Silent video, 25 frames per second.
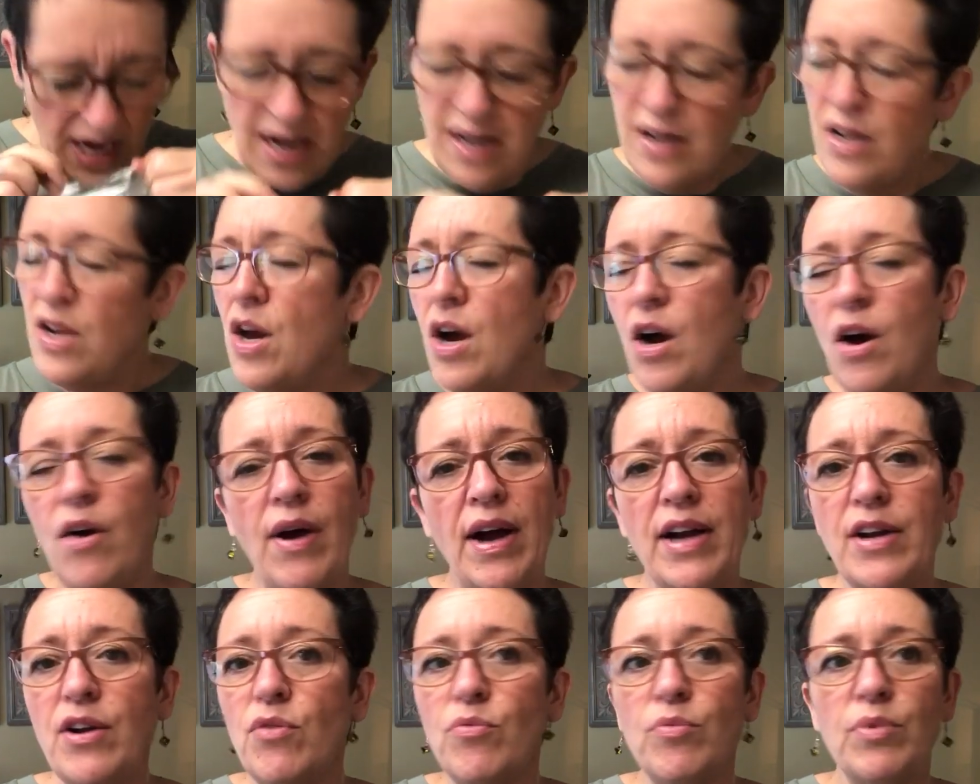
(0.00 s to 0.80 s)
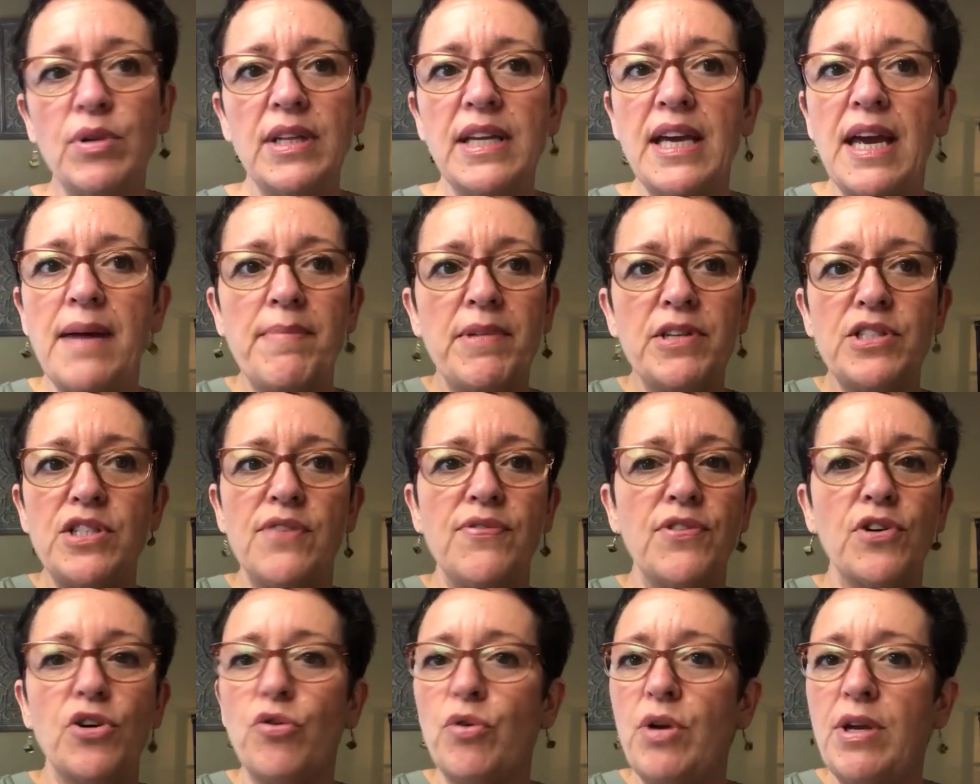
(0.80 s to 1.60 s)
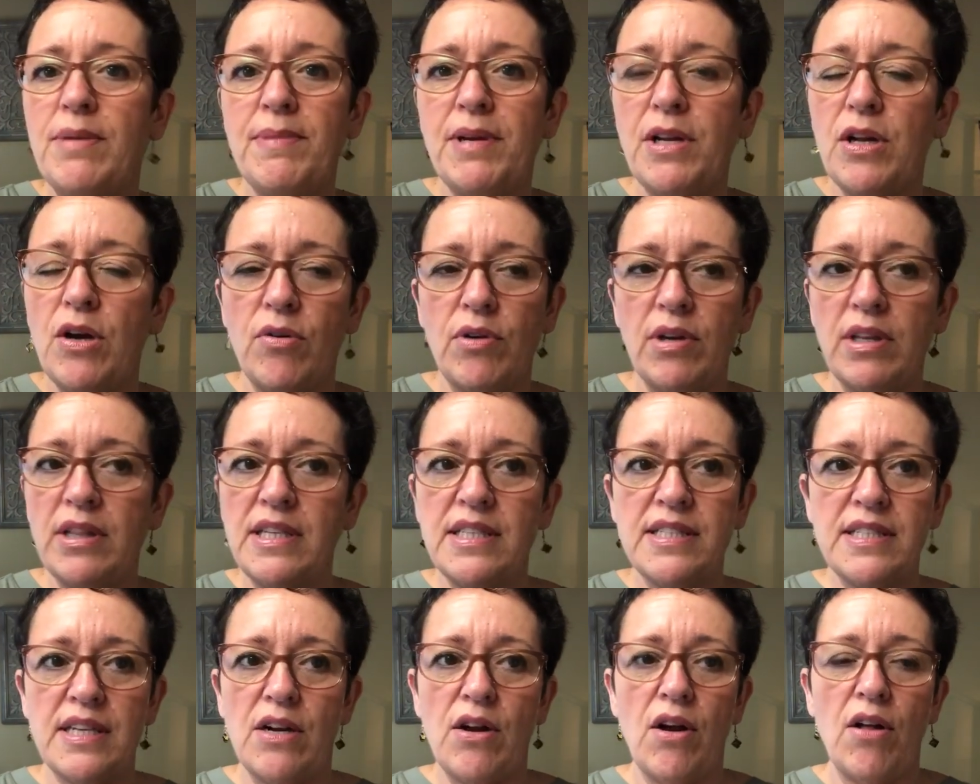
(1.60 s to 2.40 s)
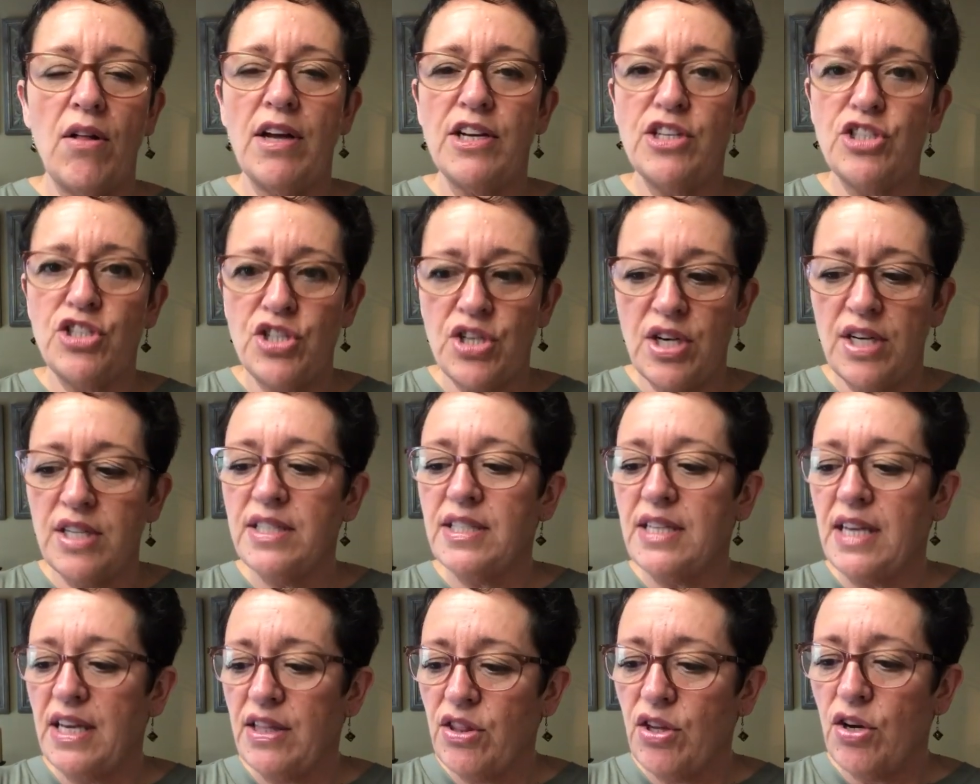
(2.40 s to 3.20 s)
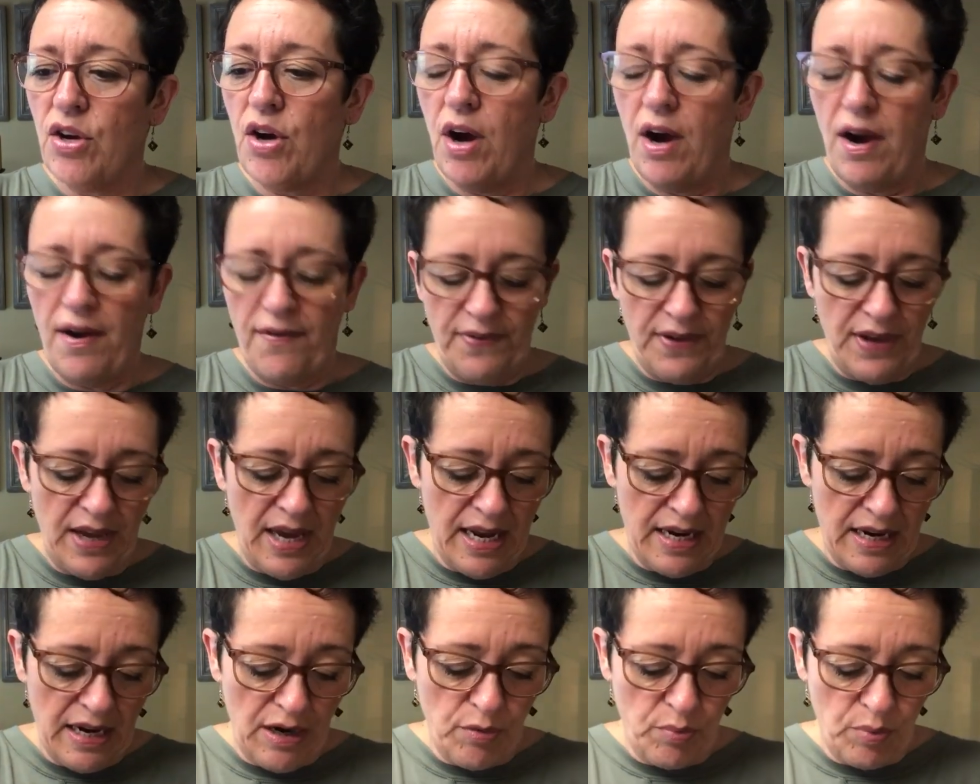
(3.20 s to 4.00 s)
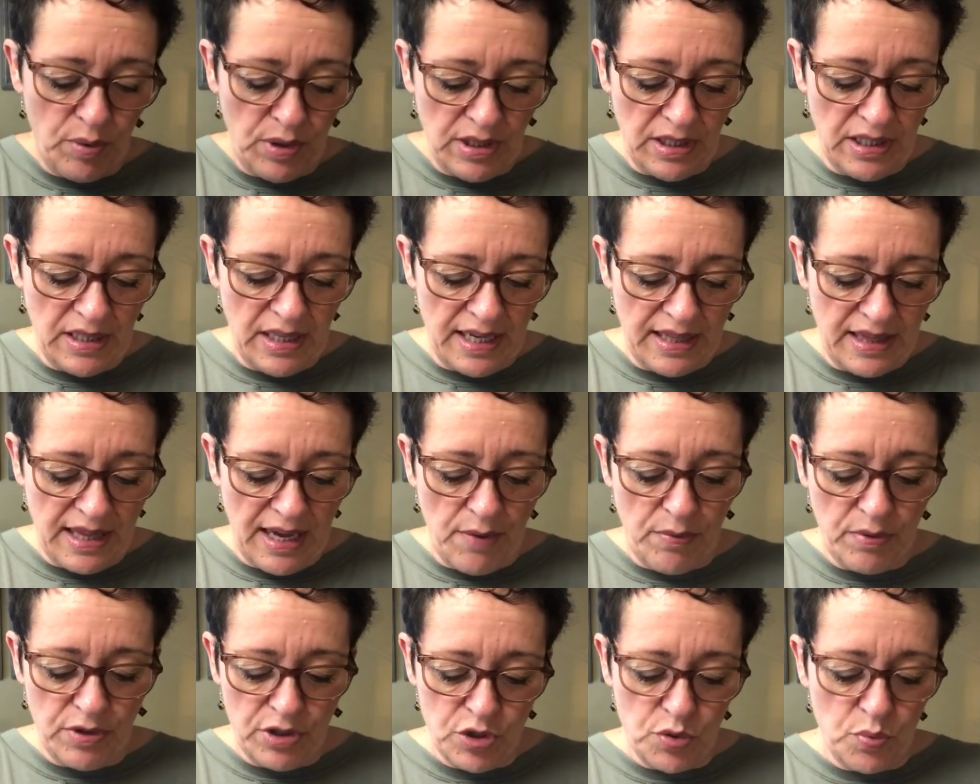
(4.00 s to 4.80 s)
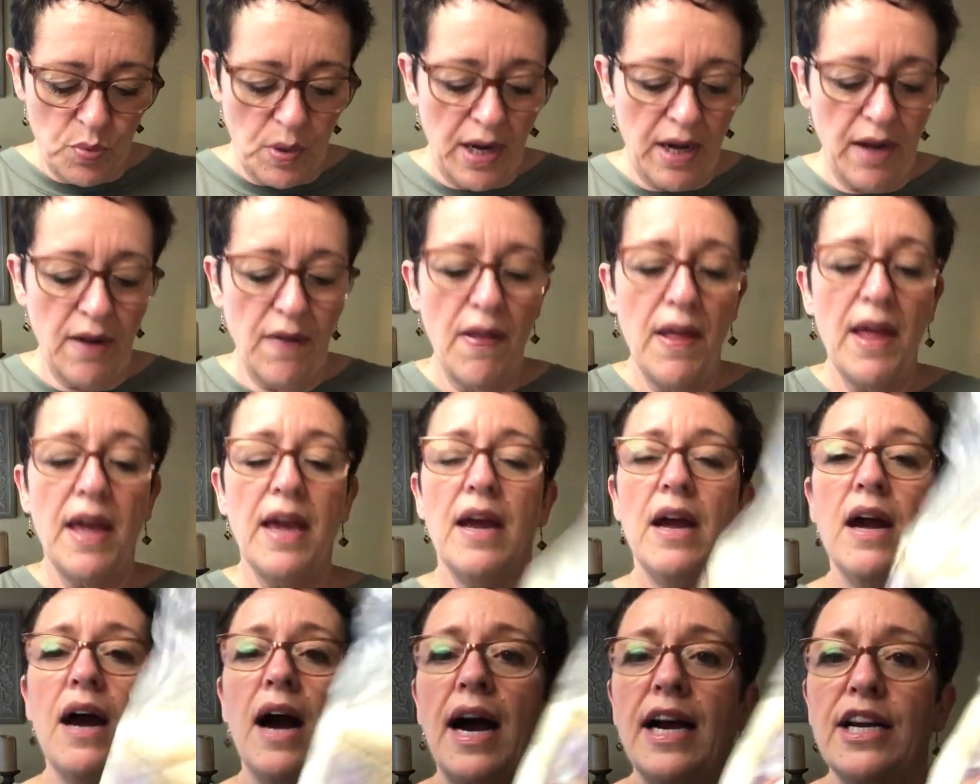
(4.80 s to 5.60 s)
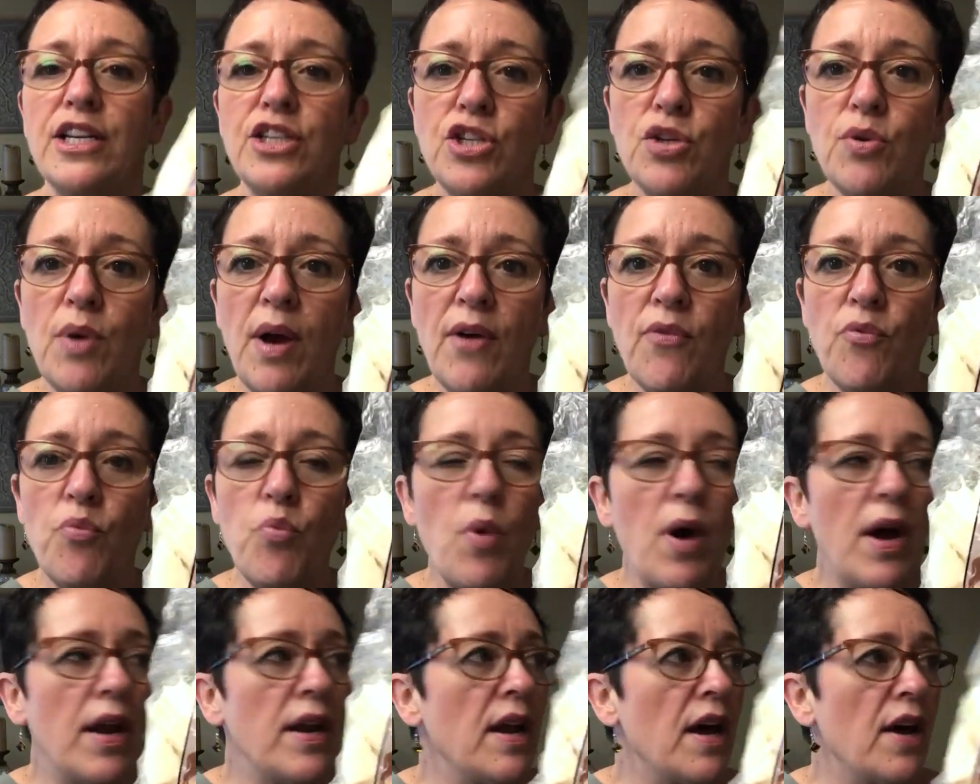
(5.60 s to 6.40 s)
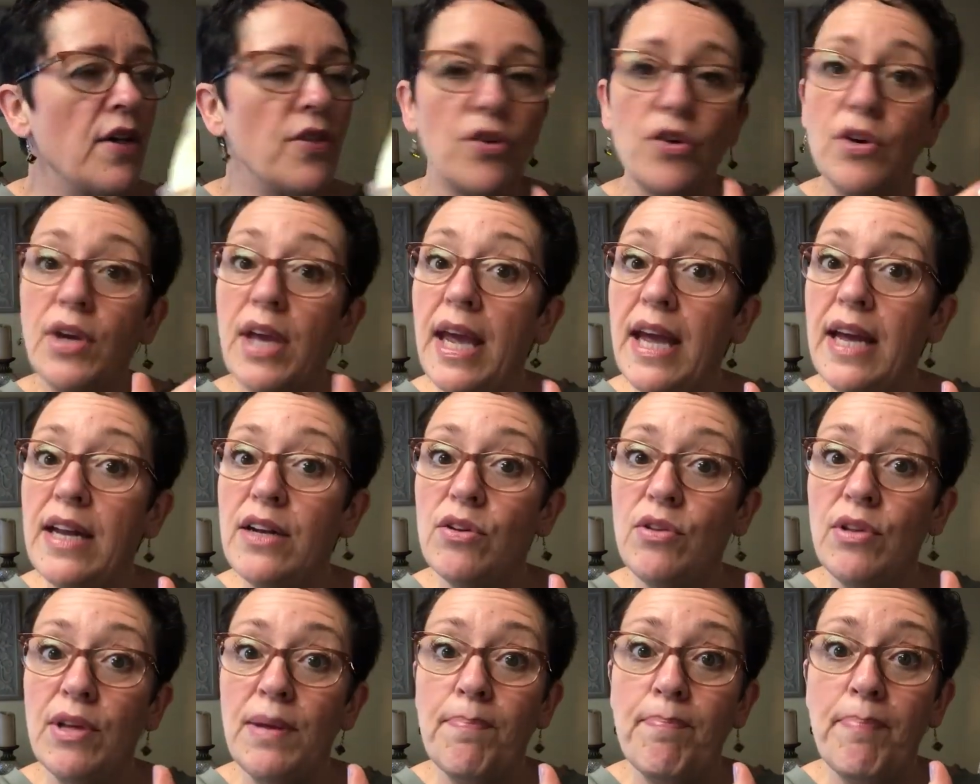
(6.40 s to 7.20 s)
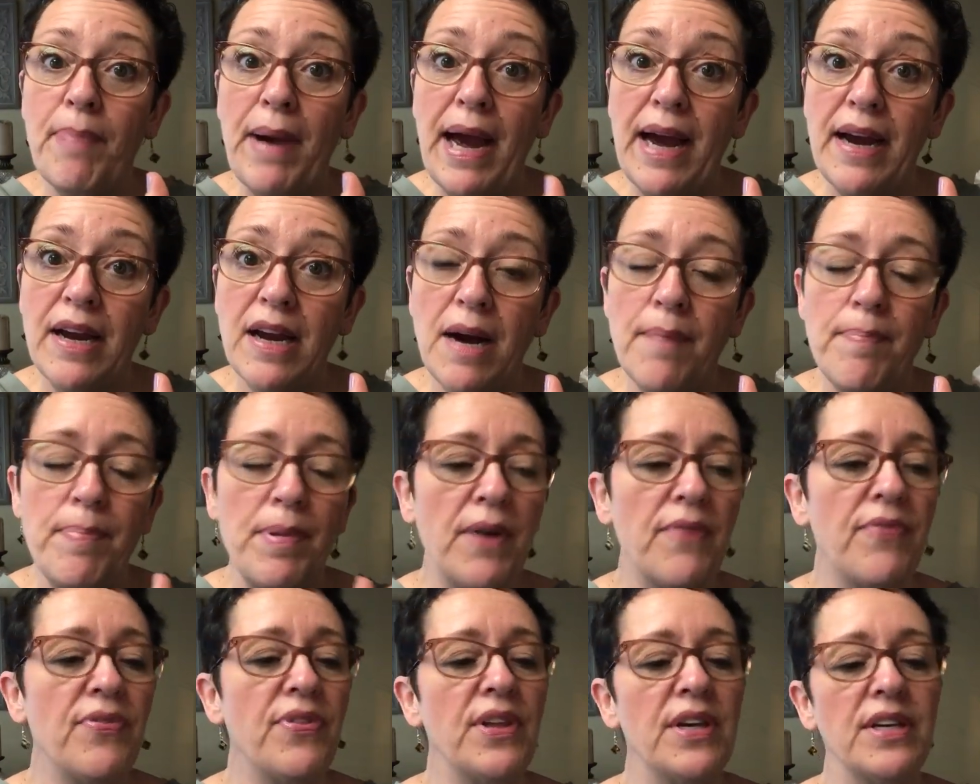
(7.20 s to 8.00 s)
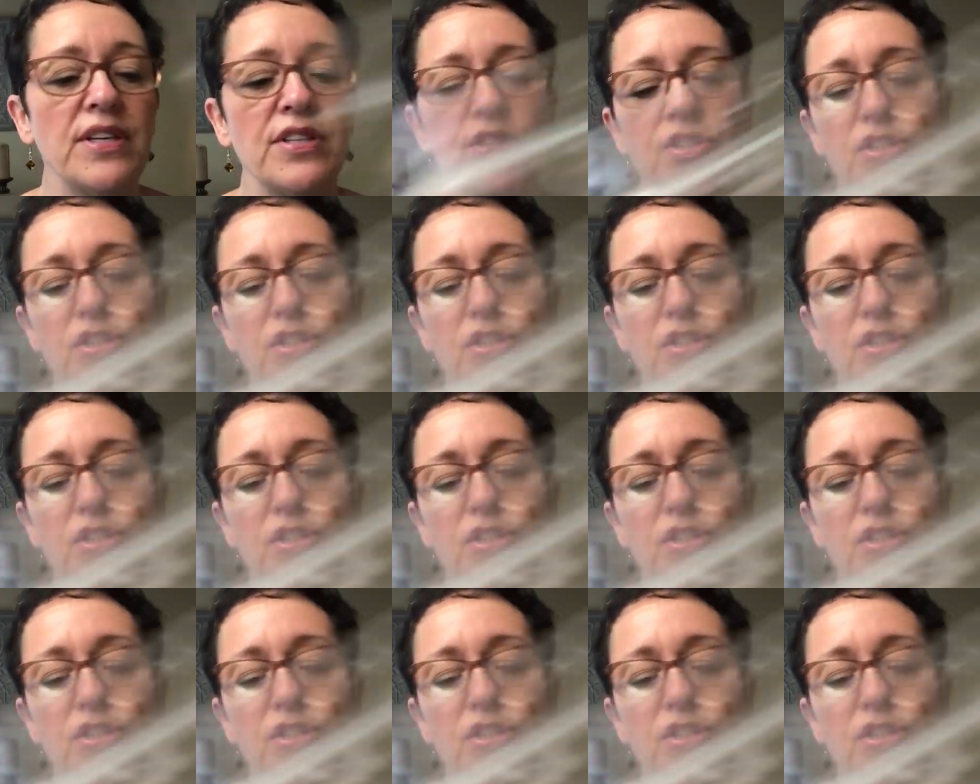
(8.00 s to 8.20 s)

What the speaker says: No, I don't really get much of a creamy note in this at all. I just get the coffee, and I really like that one as well. I do have one other candle in backup of this,